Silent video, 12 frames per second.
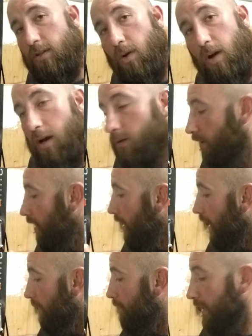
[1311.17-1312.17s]
go out
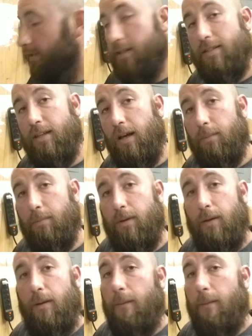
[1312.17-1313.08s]
and pick this up.